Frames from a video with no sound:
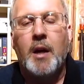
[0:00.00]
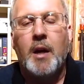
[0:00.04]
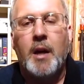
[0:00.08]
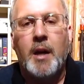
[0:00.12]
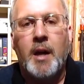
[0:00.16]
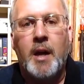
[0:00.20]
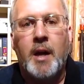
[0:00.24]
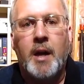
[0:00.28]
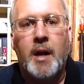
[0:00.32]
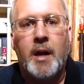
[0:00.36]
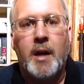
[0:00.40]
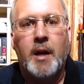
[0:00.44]

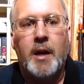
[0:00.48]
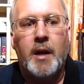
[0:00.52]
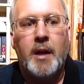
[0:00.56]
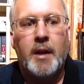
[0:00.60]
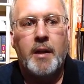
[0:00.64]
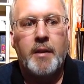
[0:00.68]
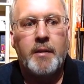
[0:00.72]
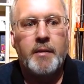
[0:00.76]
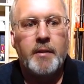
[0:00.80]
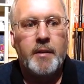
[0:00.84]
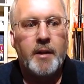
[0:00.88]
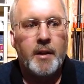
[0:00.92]

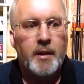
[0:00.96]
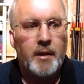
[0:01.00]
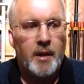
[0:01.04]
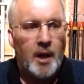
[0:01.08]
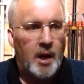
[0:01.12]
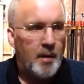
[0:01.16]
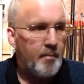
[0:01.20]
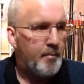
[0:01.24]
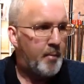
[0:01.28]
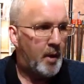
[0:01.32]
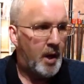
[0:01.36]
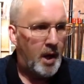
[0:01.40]
and
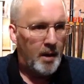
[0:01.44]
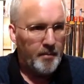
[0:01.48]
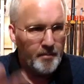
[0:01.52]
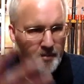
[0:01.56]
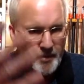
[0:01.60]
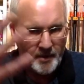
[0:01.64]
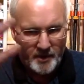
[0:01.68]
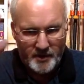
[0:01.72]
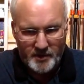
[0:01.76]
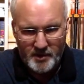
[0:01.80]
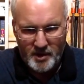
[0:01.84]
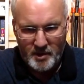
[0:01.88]
up popped
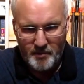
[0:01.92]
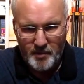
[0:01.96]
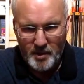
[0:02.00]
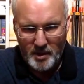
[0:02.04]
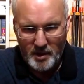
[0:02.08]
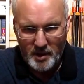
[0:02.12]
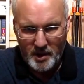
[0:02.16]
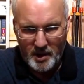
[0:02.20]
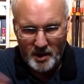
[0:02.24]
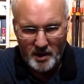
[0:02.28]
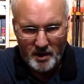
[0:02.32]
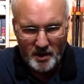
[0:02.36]
this
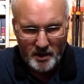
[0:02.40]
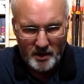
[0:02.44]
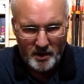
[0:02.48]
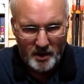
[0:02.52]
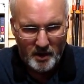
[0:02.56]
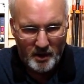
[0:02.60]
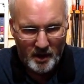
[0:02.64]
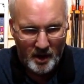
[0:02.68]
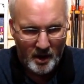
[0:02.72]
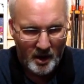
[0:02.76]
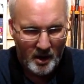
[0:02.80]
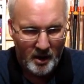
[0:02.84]
community.
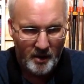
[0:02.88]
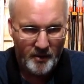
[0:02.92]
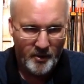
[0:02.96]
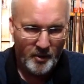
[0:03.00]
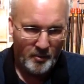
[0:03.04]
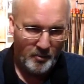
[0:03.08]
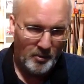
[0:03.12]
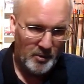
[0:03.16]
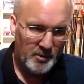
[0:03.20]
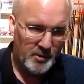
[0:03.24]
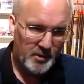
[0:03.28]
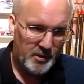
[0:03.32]

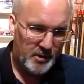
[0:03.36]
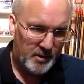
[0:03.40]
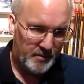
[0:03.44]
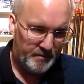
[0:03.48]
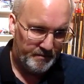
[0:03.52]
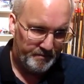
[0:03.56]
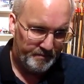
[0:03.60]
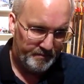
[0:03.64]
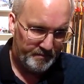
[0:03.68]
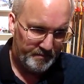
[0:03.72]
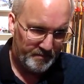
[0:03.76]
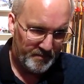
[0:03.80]
There was
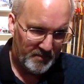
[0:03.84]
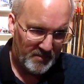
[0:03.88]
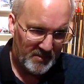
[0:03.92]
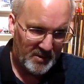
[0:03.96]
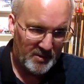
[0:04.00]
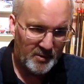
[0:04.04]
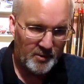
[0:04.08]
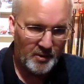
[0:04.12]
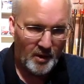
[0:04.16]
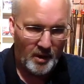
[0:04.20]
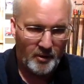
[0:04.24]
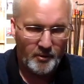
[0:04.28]

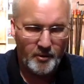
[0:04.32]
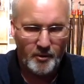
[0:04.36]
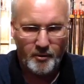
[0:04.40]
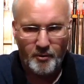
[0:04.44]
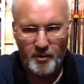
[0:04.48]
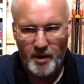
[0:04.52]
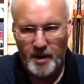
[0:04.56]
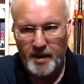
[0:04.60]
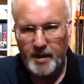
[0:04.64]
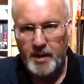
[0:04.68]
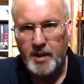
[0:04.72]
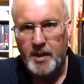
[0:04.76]
Dr.
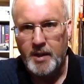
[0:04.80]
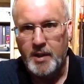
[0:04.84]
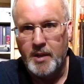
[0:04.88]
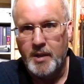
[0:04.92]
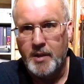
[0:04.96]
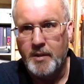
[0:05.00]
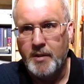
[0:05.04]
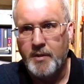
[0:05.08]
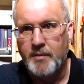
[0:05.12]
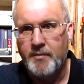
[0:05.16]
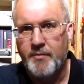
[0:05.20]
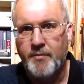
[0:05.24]

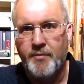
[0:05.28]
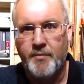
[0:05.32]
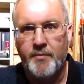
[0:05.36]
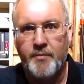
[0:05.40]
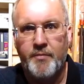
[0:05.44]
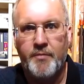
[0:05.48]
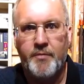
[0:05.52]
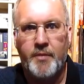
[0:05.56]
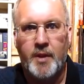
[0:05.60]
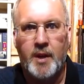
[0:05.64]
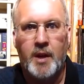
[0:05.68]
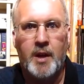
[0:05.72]
Cranky,
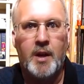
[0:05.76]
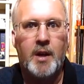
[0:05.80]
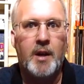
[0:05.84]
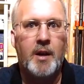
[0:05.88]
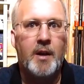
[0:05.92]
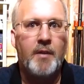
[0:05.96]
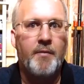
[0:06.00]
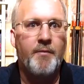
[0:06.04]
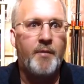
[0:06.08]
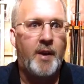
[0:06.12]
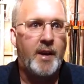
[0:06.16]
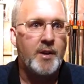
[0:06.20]

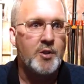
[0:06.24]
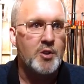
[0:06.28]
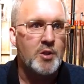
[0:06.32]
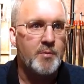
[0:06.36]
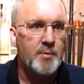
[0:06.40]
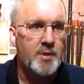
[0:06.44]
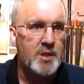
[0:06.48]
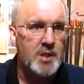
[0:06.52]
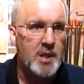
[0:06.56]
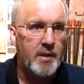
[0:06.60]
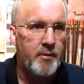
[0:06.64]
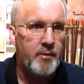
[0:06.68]

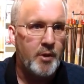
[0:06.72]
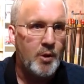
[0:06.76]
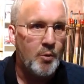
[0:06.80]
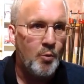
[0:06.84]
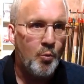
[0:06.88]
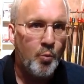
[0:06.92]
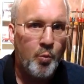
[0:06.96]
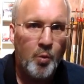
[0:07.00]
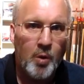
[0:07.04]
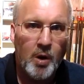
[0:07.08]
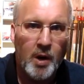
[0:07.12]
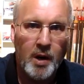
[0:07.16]

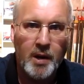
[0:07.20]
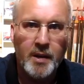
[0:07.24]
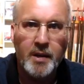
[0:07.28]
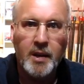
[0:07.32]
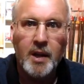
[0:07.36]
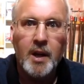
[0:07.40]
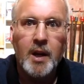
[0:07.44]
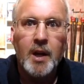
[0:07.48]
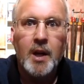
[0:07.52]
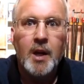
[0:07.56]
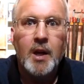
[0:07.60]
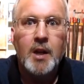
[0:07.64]
FastJimmy71,
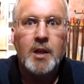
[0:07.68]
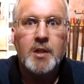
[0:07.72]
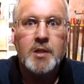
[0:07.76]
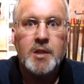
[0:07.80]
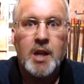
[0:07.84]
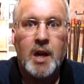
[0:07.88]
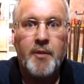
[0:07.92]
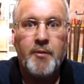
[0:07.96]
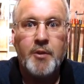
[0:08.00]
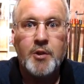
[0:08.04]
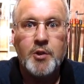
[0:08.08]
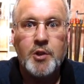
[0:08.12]

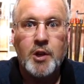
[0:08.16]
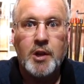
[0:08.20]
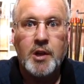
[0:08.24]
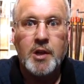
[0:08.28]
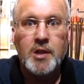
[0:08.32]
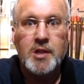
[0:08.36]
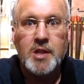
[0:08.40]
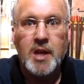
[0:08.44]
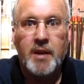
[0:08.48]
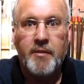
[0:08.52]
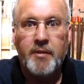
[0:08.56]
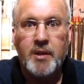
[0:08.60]
Styrene Junkie
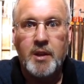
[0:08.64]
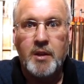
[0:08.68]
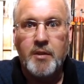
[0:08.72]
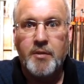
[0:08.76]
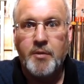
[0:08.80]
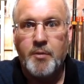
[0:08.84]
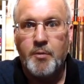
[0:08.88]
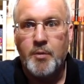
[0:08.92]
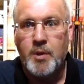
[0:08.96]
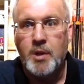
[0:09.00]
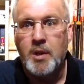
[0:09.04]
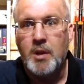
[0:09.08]

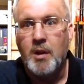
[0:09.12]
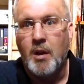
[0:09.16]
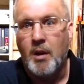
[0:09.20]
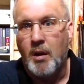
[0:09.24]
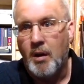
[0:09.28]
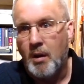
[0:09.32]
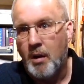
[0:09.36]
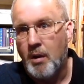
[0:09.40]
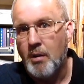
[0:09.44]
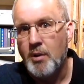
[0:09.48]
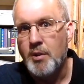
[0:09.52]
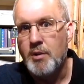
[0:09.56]
73,
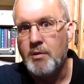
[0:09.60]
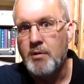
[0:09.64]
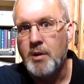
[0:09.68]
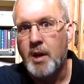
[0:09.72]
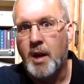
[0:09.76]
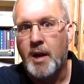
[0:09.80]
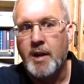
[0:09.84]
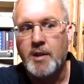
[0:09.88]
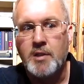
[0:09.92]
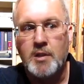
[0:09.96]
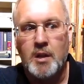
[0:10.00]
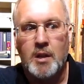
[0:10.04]
all you
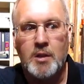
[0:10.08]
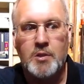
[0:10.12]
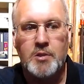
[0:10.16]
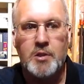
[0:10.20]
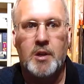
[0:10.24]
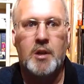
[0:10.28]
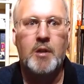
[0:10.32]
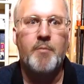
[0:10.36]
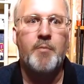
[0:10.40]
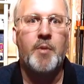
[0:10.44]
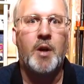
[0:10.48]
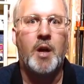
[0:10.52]
guys all
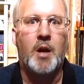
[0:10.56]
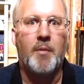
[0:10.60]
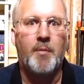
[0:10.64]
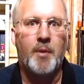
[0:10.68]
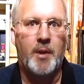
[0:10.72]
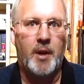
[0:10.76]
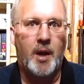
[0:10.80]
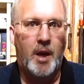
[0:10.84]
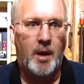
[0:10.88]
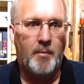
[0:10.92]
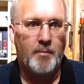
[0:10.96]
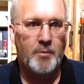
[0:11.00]
started
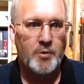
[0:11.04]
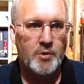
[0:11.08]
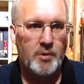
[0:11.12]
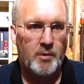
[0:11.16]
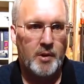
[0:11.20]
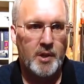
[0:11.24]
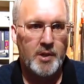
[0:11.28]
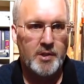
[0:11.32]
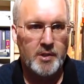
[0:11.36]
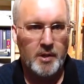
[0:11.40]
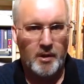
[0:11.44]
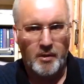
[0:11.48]
popping up. So
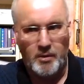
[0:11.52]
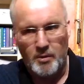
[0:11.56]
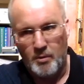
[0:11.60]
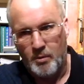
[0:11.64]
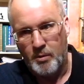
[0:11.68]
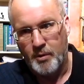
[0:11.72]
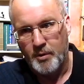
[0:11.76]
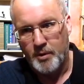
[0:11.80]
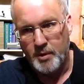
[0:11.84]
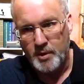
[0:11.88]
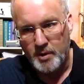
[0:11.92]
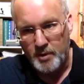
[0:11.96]
I started
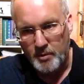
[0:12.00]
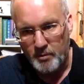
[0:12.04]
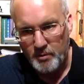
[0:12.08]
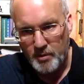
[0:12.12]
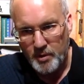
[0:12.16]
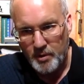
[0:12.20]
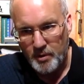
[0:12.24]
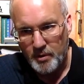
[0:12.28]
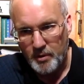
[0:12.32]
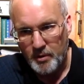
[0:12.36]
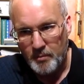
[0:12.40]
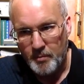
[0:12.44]
going to
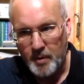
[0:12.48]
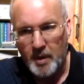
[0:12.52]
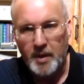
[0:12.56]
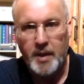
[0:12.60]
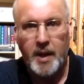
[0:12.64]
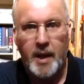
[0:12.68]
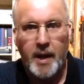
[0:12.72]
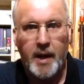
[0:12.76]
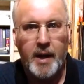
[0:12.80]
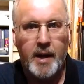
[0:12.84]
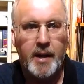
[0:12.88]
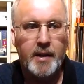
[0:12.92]
YouTube and
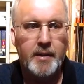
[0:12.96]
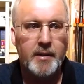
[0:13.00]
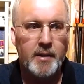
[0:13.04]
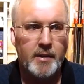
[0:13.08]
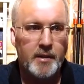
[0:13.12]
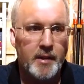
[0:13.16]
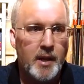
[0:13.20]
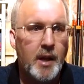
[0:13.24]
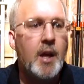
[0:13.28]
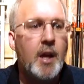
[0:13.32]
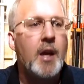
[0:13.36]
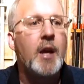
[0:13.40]
that,
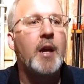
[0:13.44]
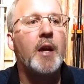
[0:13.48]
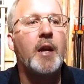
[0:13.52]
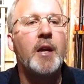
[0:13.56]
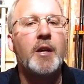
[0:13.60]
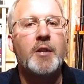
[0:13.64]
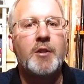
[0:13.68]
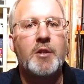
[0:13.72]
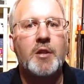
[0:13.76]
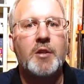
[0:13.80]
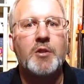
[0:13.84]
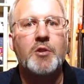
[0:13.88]
and
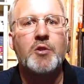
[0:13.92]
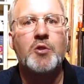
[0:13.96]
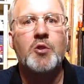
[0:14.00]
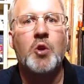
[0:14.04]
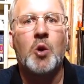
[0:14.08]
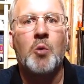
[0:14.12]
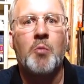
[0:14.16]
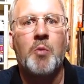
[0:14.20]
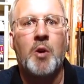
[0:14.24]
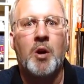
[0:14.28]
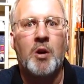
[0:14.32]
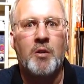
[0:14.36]
it just
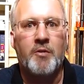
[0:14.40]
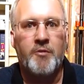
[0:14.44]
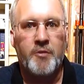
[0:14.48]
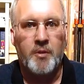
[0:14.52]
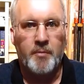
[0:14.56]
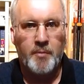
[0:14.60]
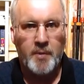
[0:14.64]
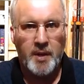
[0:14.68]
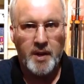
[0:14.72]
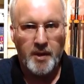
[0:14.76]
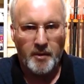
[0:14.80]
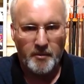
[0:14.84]
snowballed
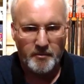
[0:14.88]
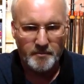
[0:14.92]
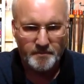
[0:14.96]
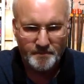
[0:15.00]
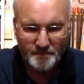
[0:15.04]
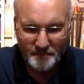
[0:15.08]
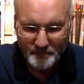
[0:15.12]
from there.